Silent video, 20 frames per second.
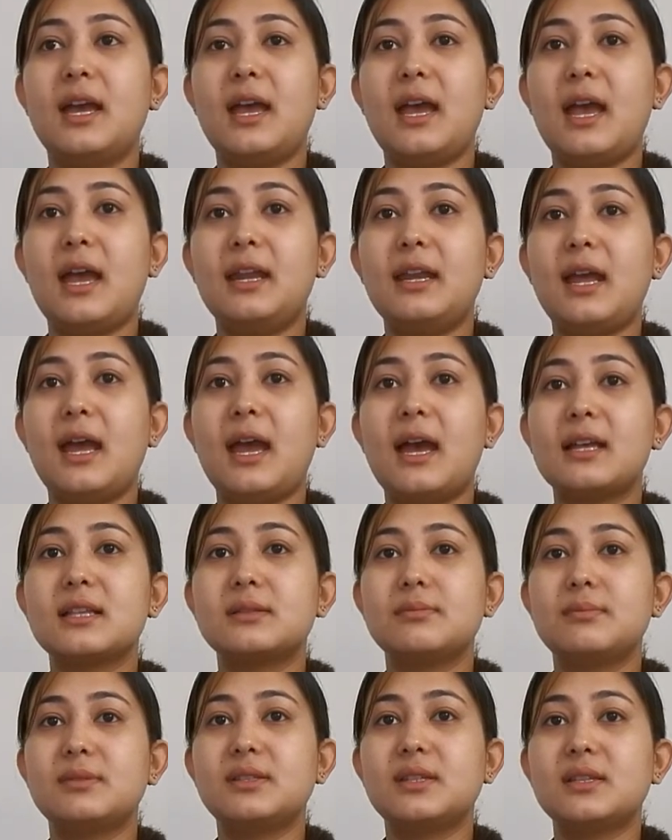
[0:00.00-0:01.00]
And as
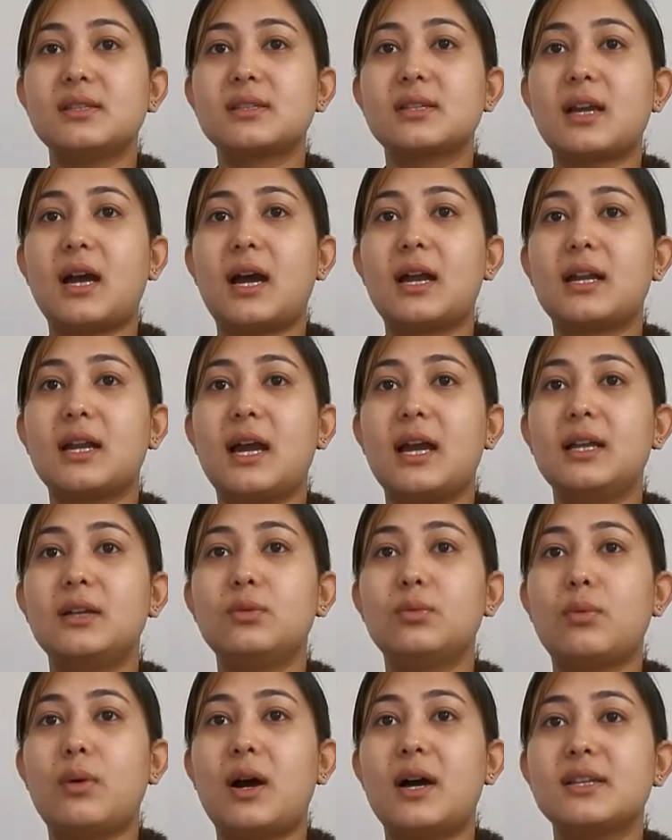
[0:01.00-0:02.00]
Mrs.
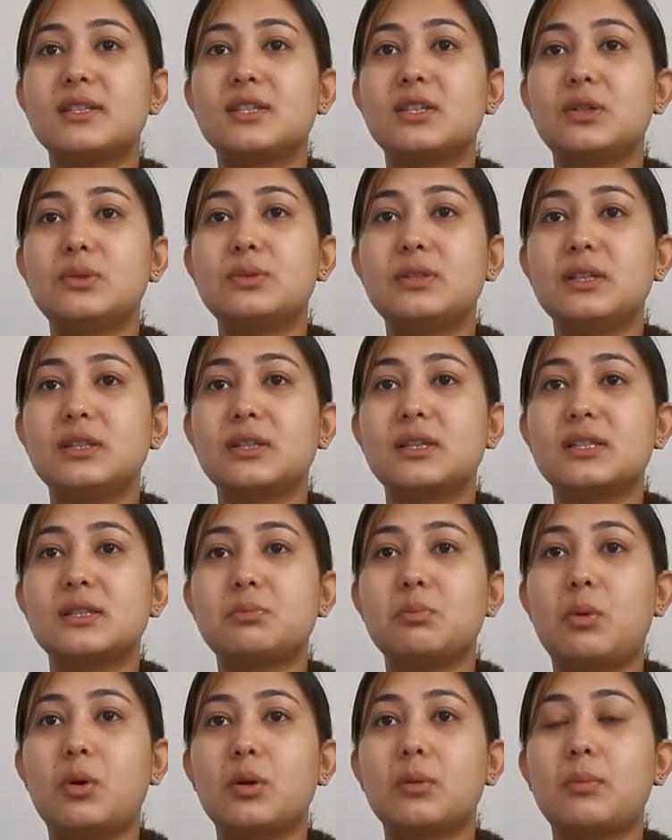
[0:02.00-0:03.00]
Carlill was using the
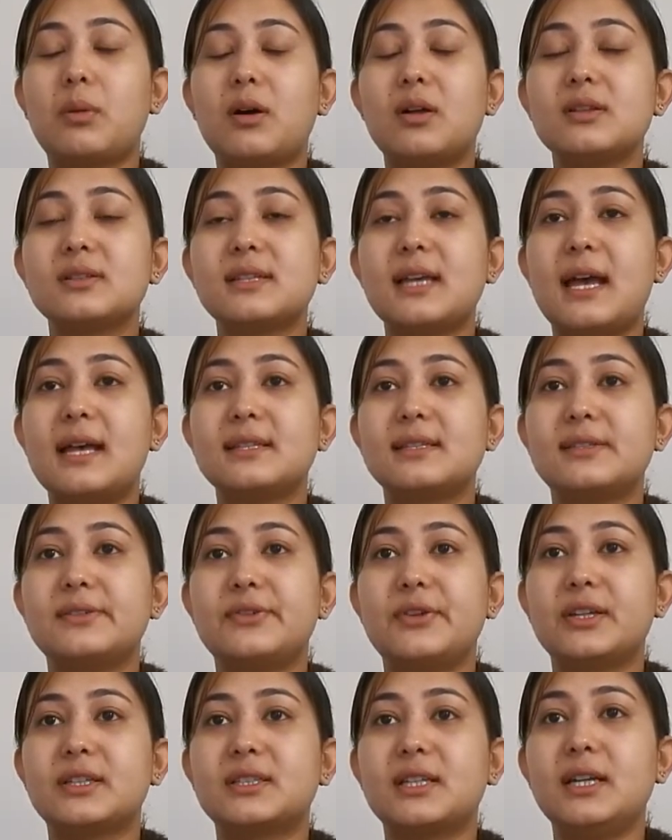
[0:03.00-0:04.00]
smoke balls as
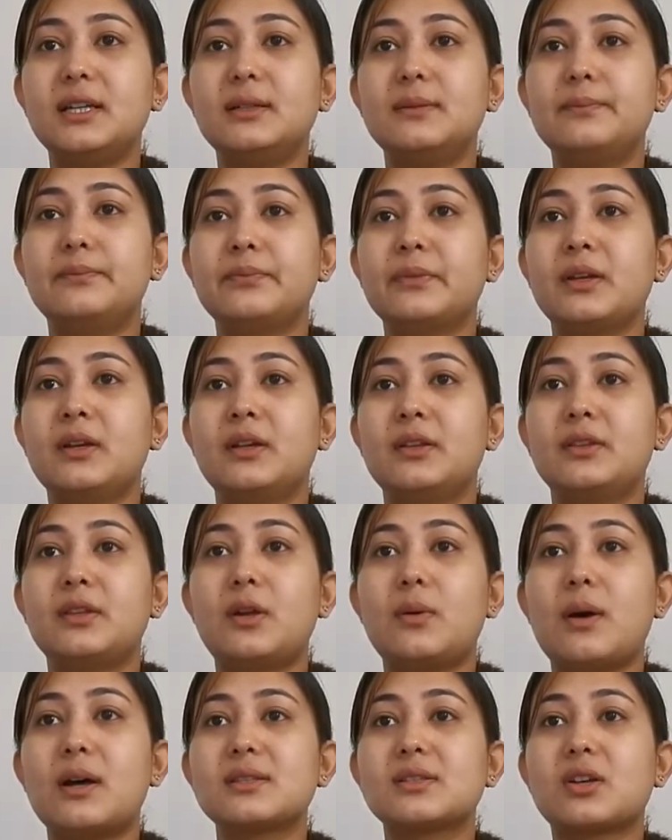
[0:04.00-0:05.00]
directed,
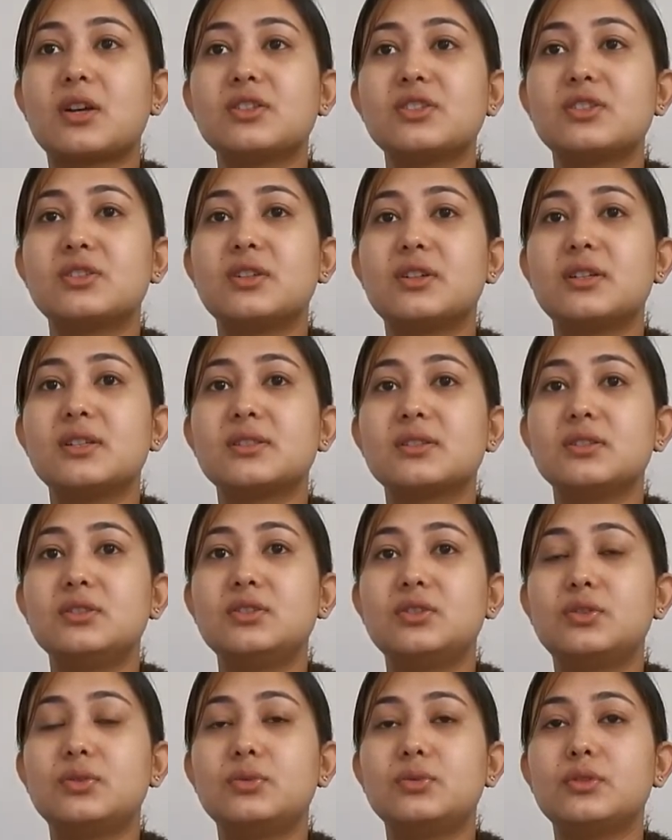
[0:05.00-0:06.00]
there was consideration
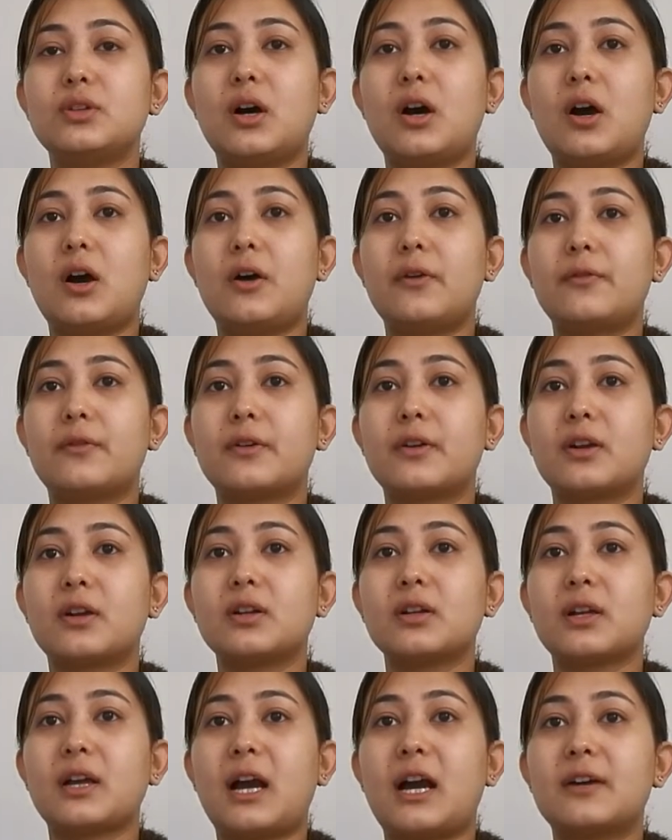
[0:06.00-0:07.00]
to the
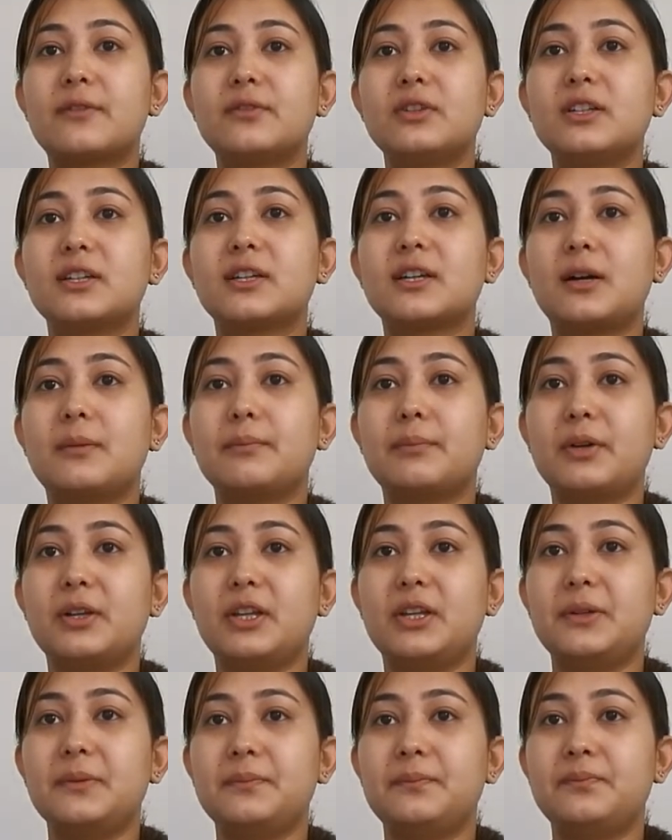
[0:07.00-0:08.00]
offerer, Carbolic
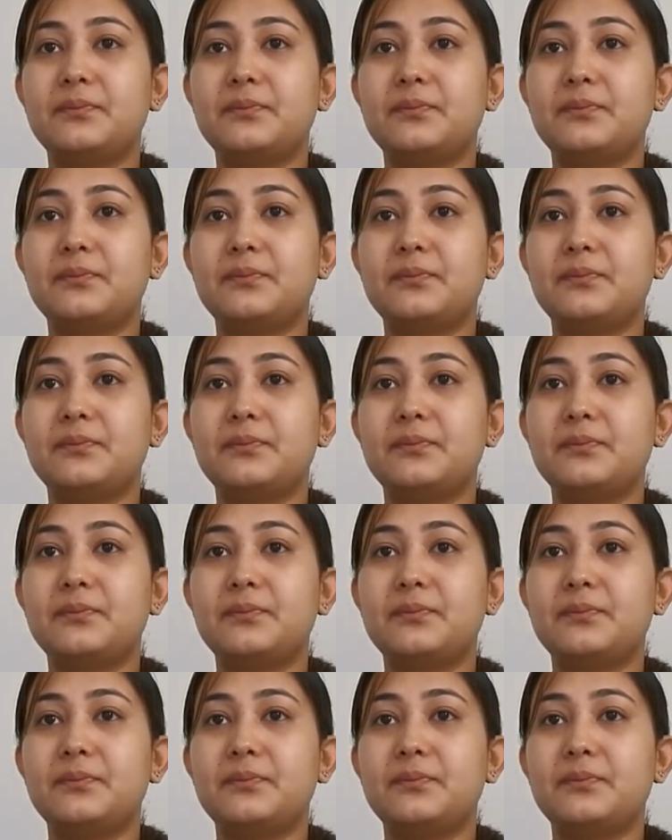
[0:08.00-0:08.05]
Company.